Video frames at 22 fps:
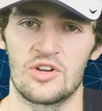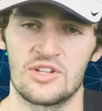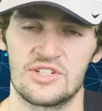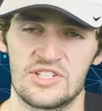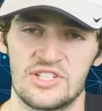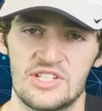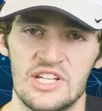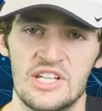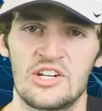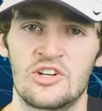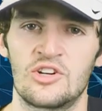a
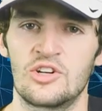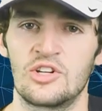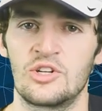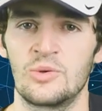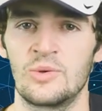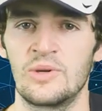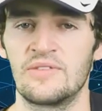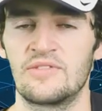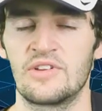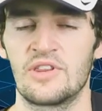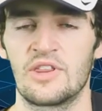Sinner,
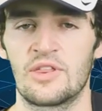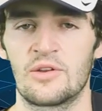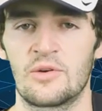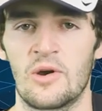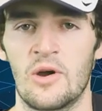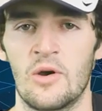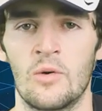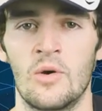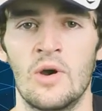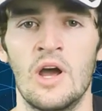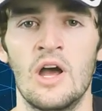you even
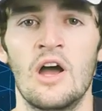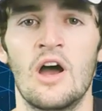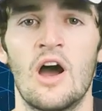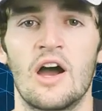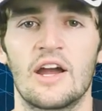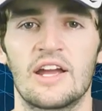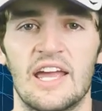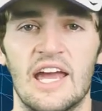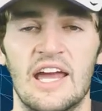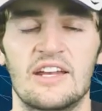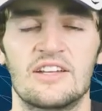throw
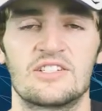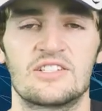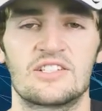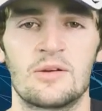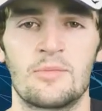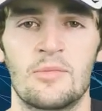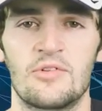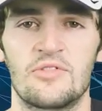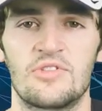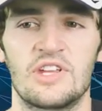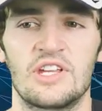again
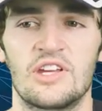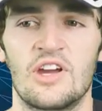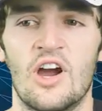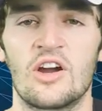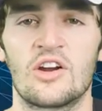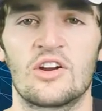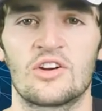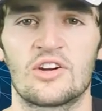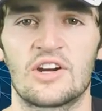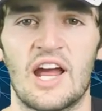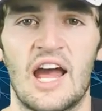some of the
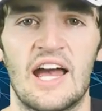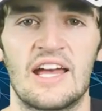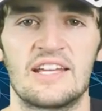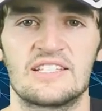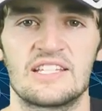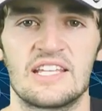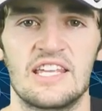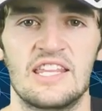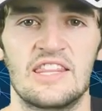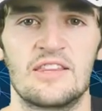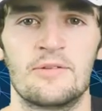younger
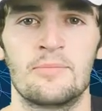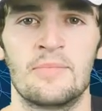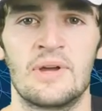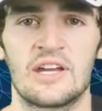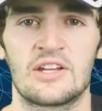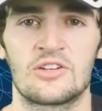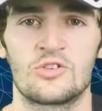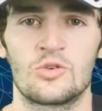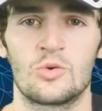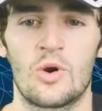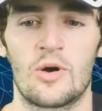guys in the
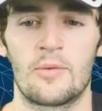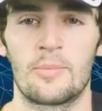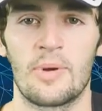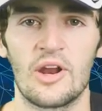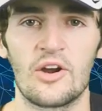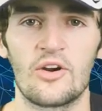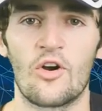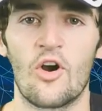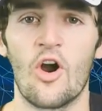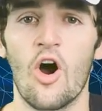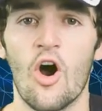mix who are
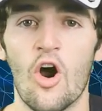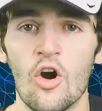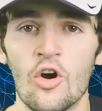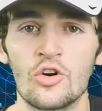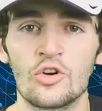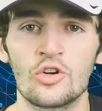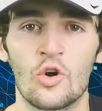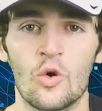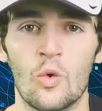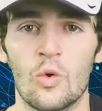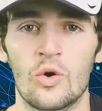better
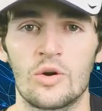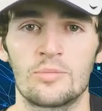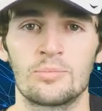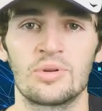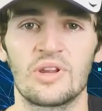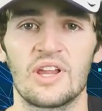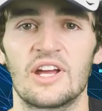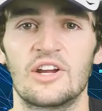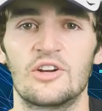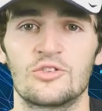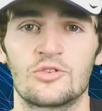hardcore court
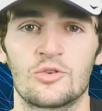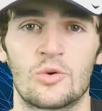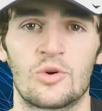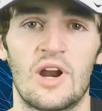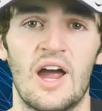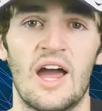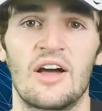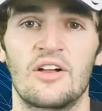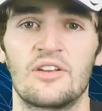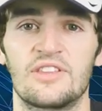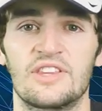players or a
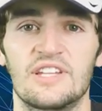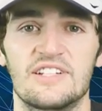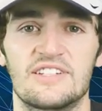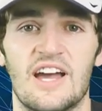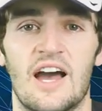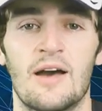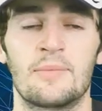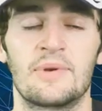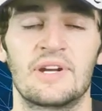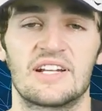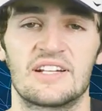healthy
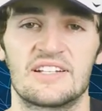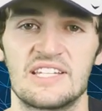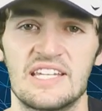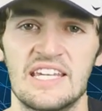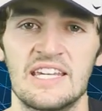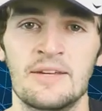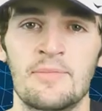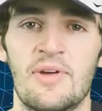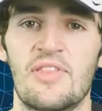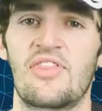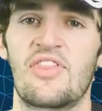Dominic
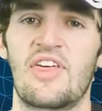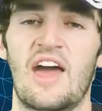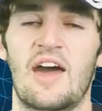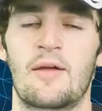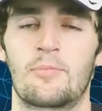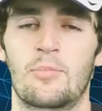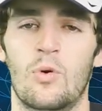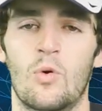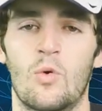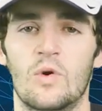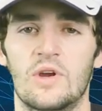Thiem at
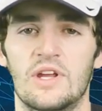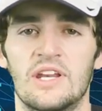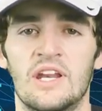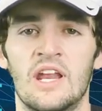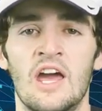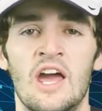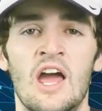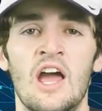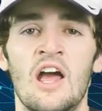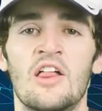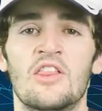that point.
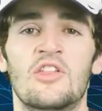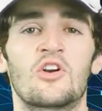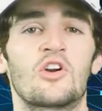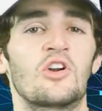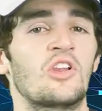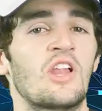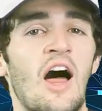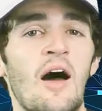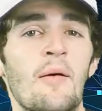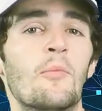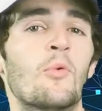There are a
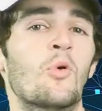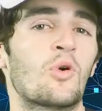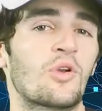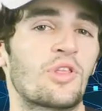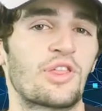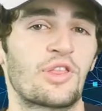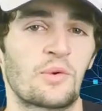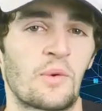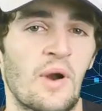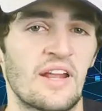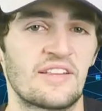lot more
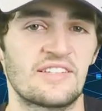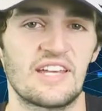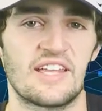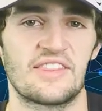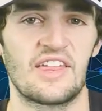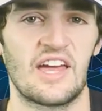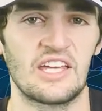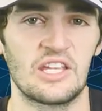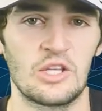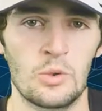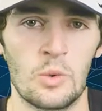threats at
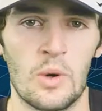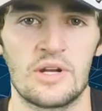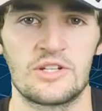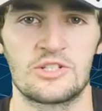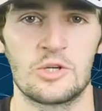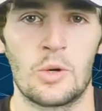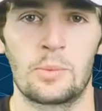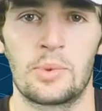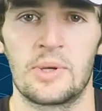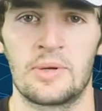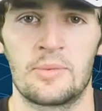that US
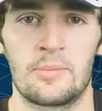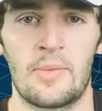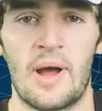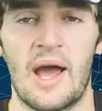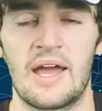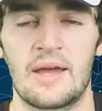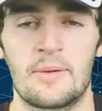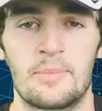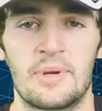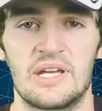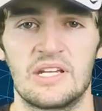Open, in
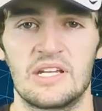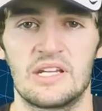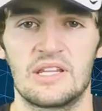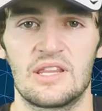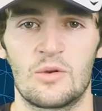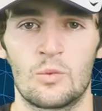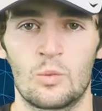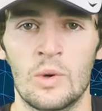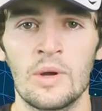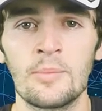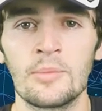my opinion,
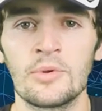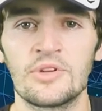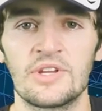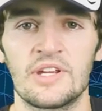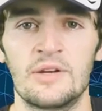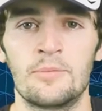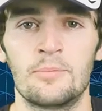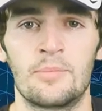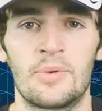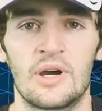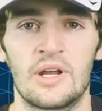than
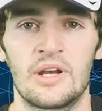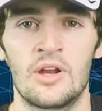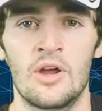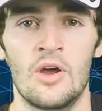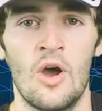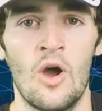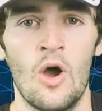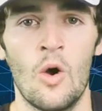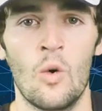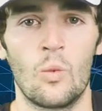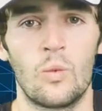Wimbledon, but
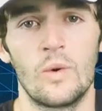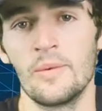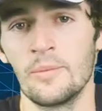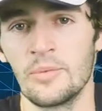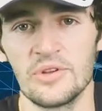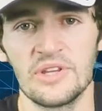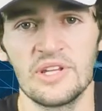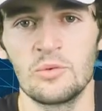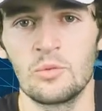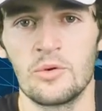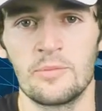
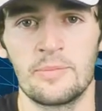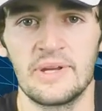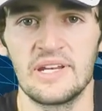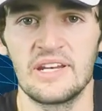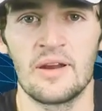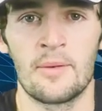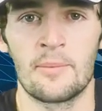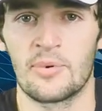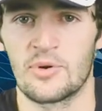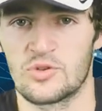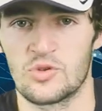Wimbledon would be
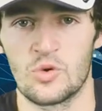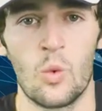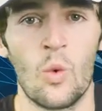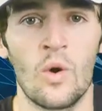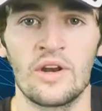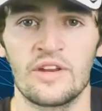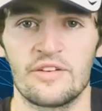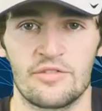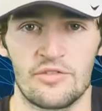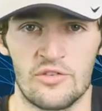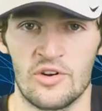number
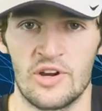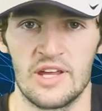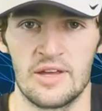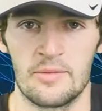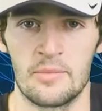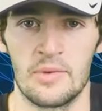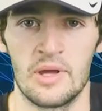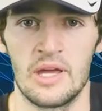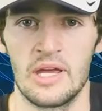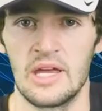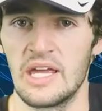20 for
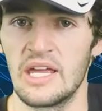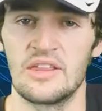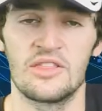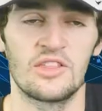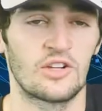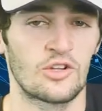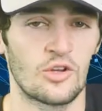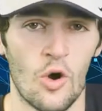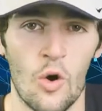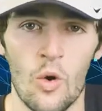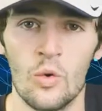him in
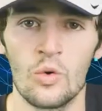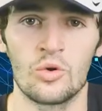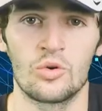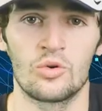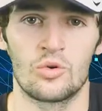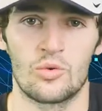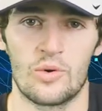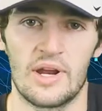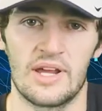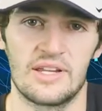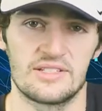the total
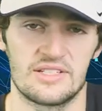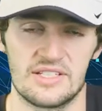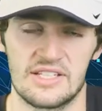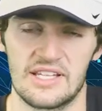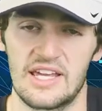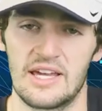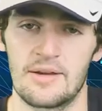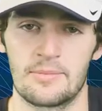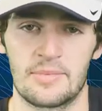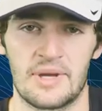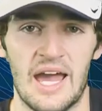Grand
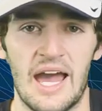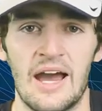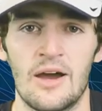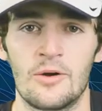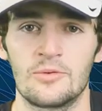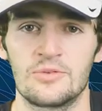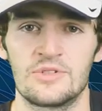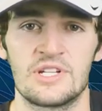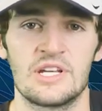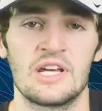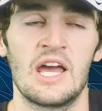Slam
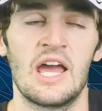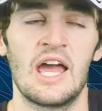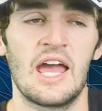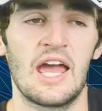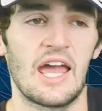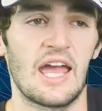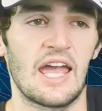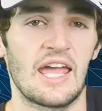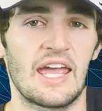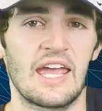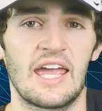count
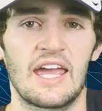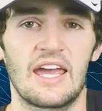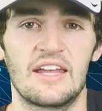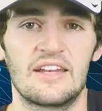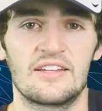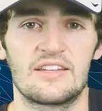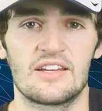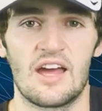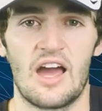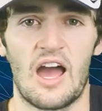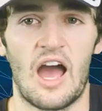
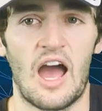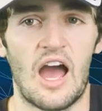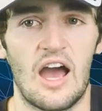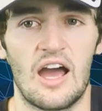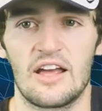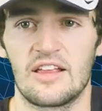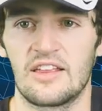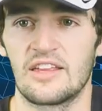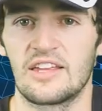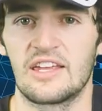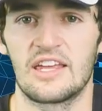and
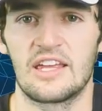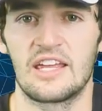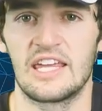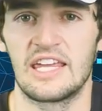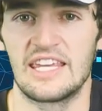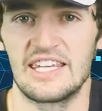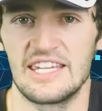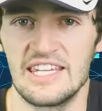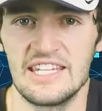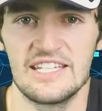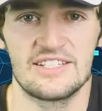like
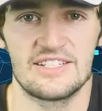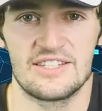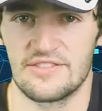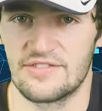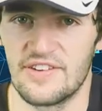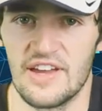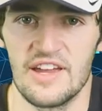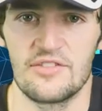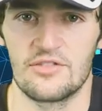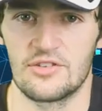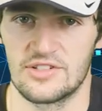he is the
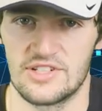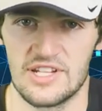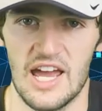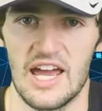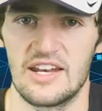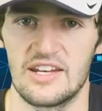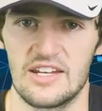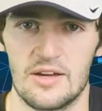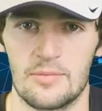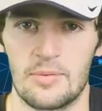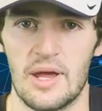favorite to
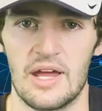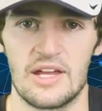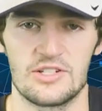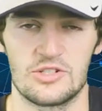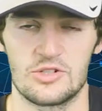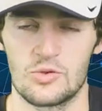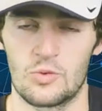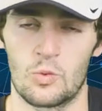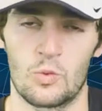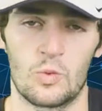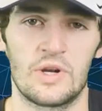end up
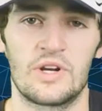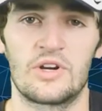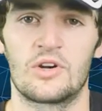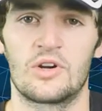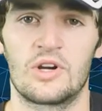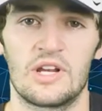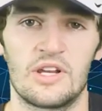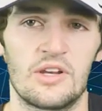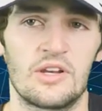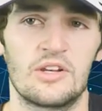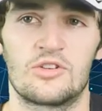as your winner
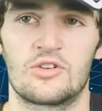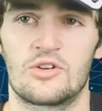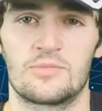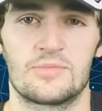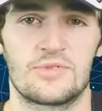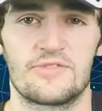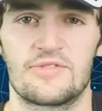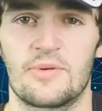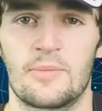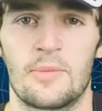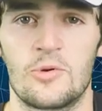in terms
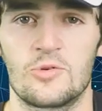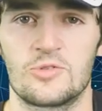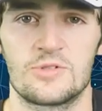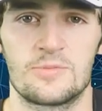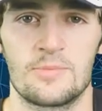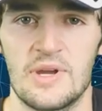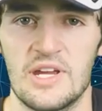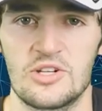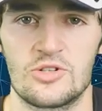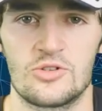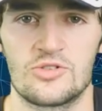of the most
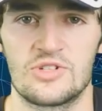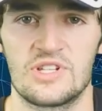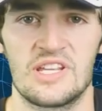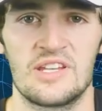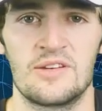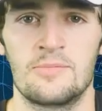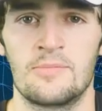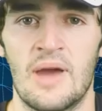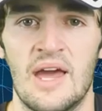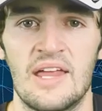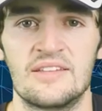majors
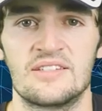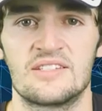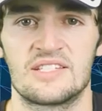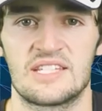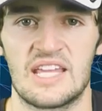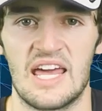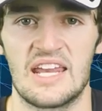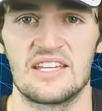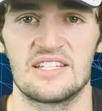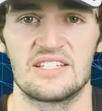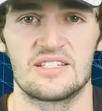in men's
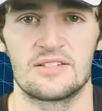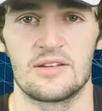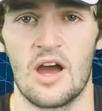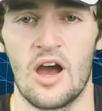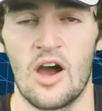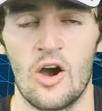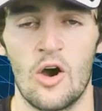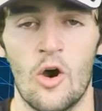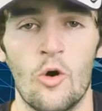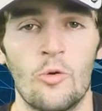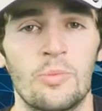tennis
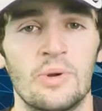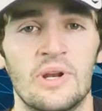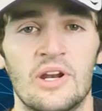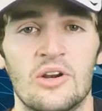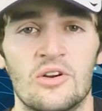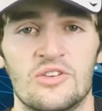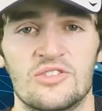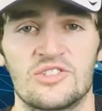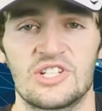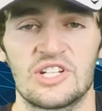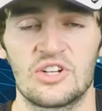uh, open
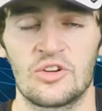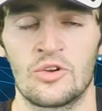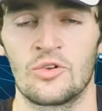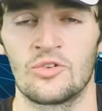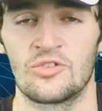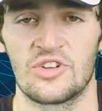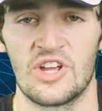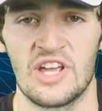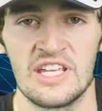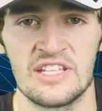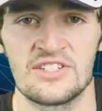era
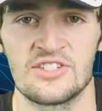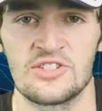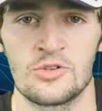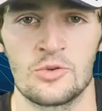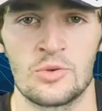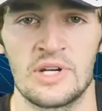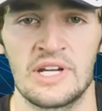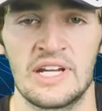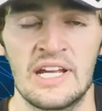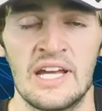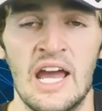singles
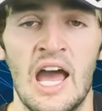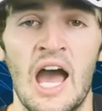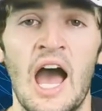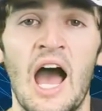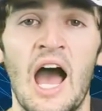history.